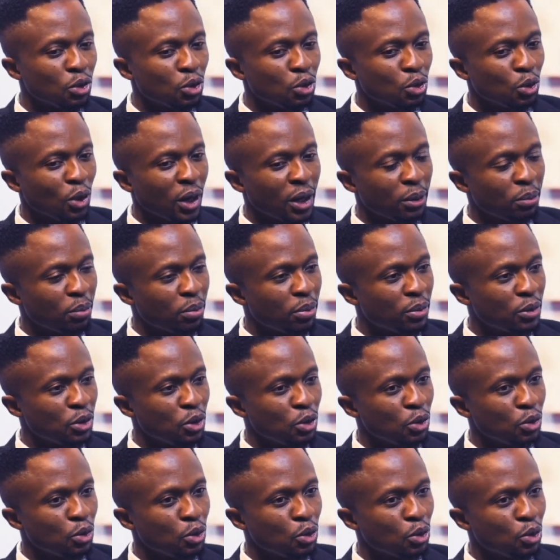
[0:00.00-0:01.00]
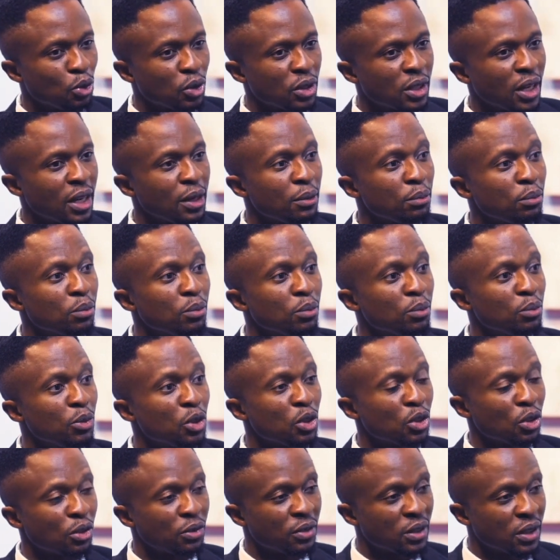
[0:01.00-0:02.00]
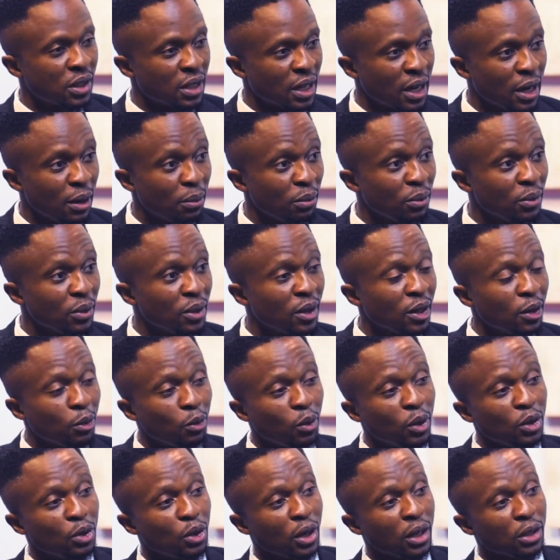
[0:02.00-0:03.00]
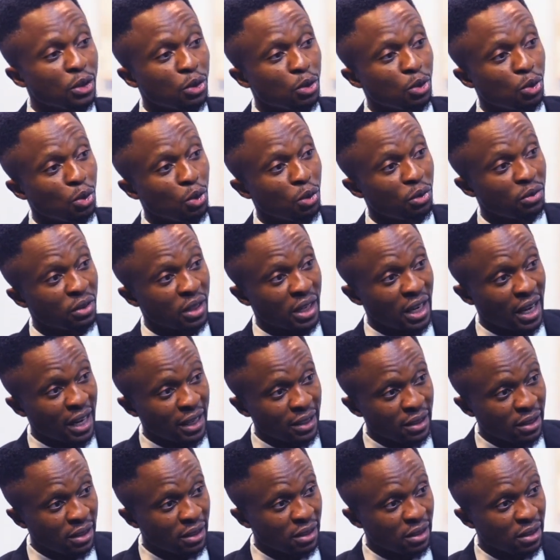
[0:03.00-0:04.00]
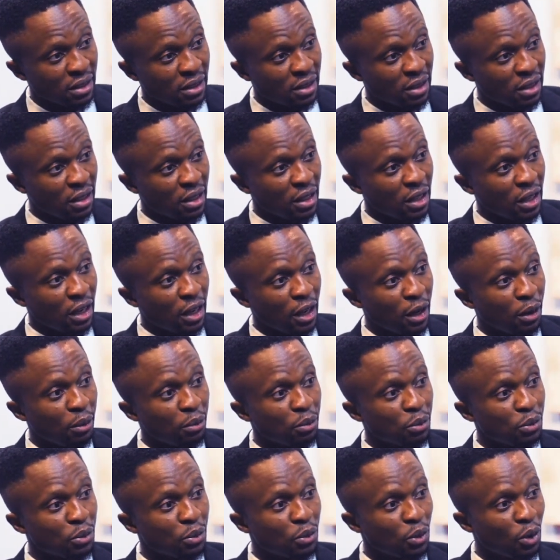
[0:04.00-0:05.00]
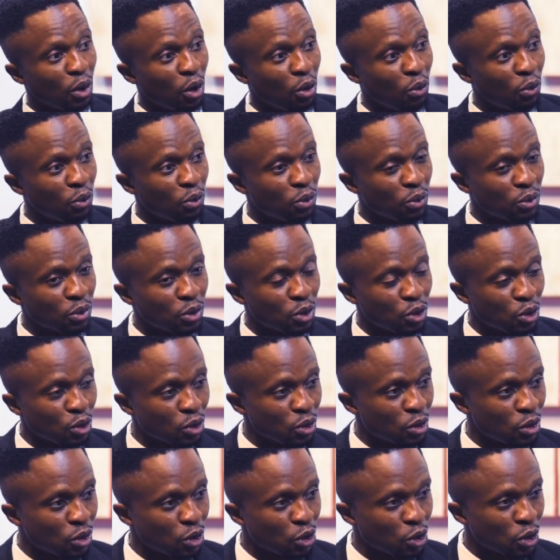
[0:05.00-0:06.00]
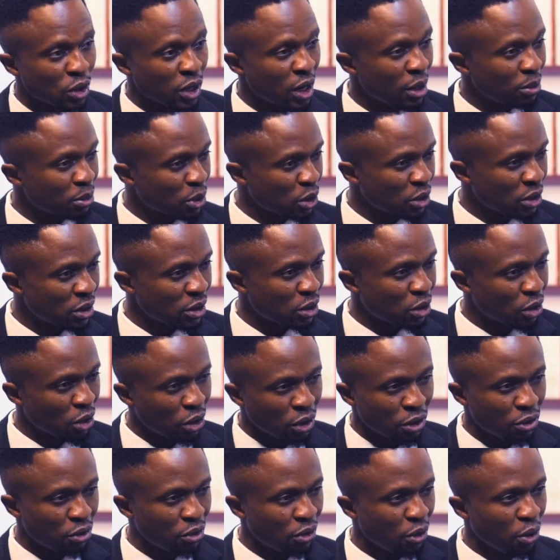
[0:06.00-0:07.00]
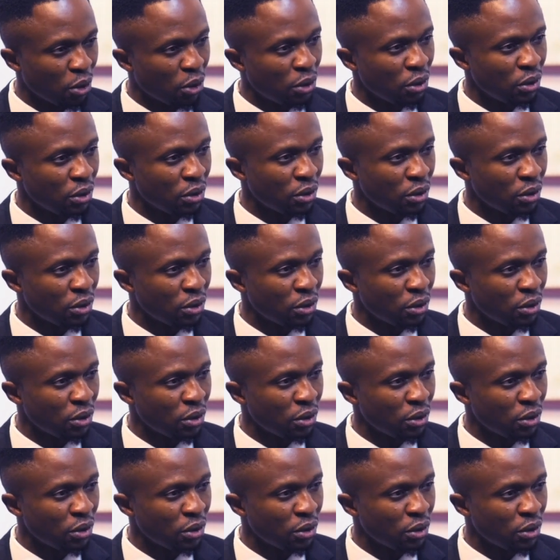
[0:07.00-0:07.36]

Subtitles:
you said most of the time when you had to do overnight, you slept on the 3rd floor.